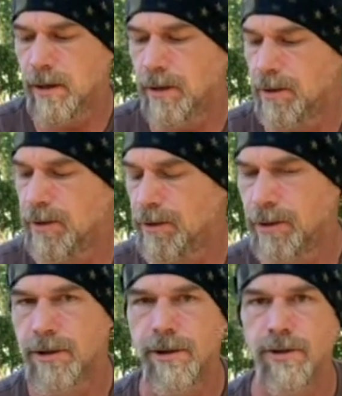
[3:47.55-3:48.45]
And
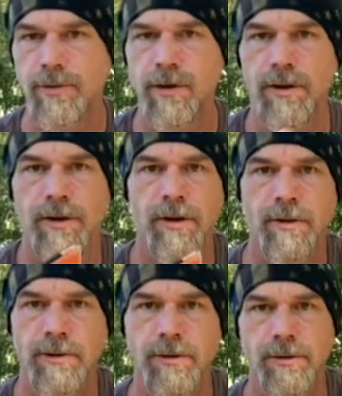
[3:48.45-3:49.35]
this is really the
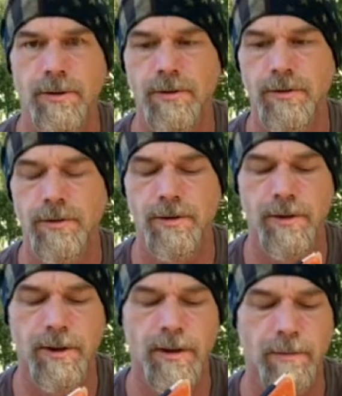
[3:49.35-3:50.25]
only two tools you'll
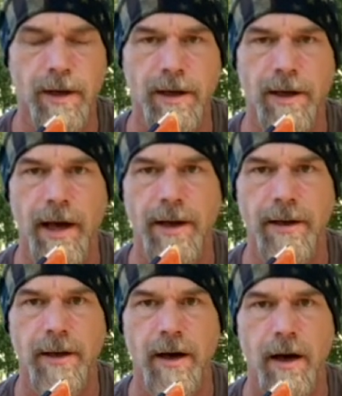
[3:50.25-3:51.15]
need to make a natty,
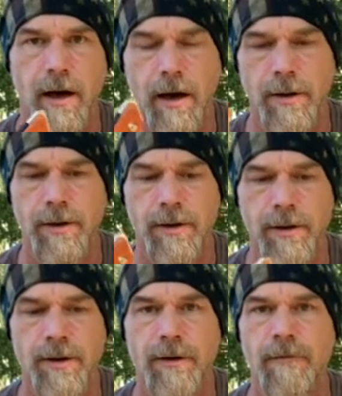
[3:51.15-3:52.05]
uh, other
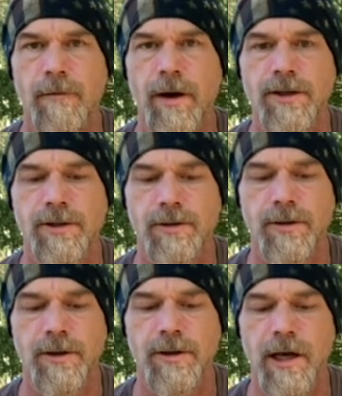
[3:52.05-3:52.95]
than the information you
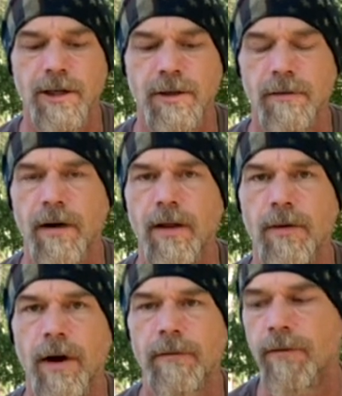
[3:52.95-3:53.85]
need to actually find the
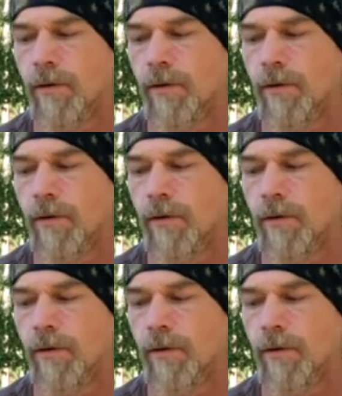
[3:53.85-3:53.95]
right